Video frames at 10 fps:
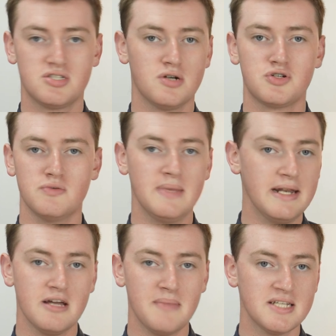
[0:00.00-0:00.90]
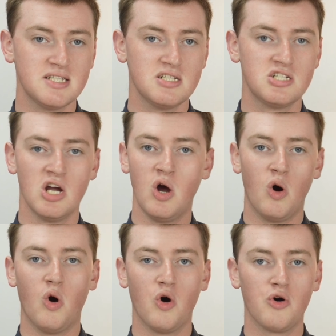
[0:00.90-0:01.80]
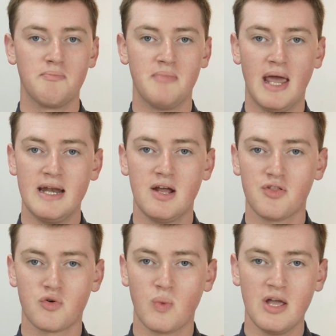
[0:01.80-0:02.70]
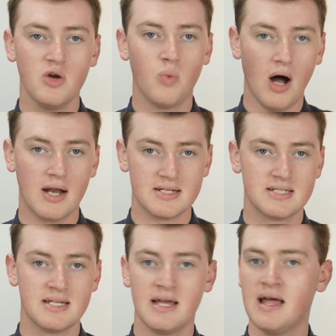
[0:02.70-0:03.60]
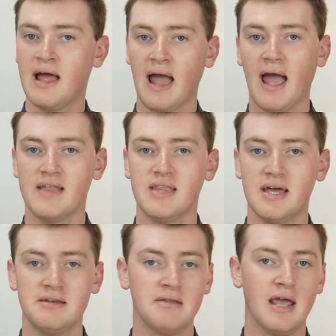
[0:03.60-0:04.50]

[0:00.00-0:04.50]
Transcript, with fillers: social media message, or any other way you want. And then